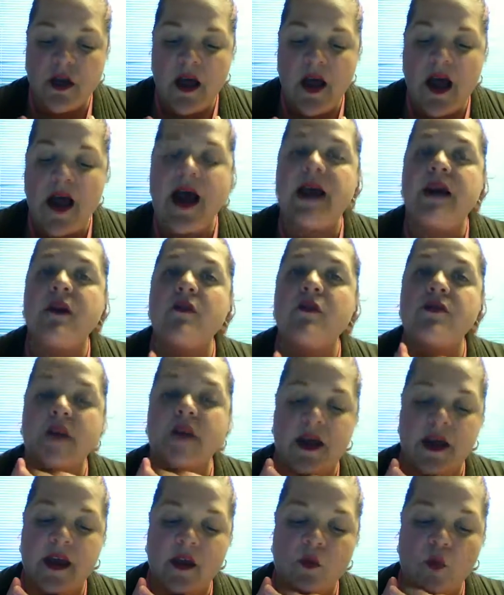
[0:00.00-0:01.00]
higher
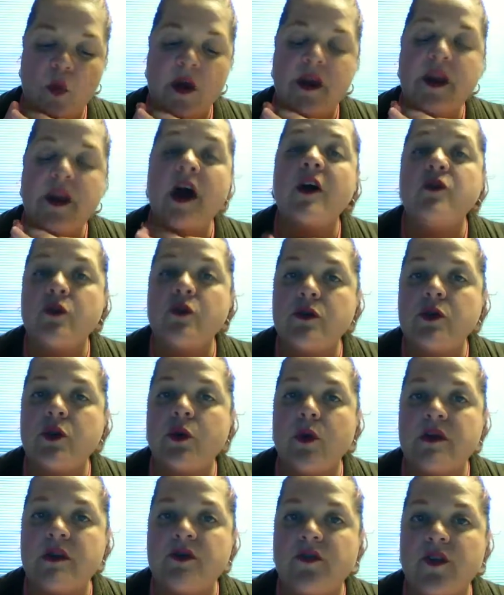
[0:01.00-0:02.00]
than 100
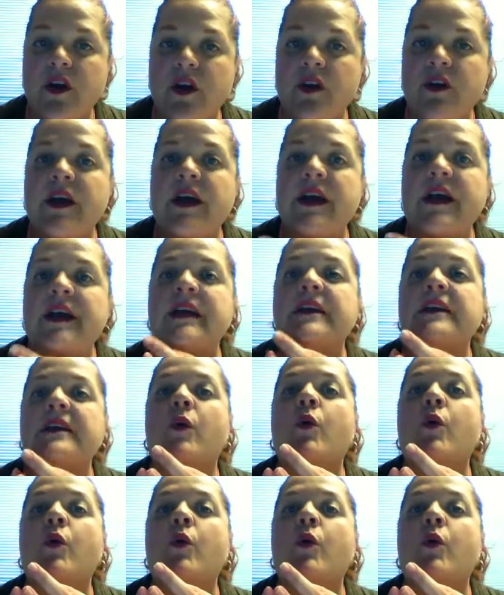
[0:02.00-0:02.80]
degrees Fahrenheit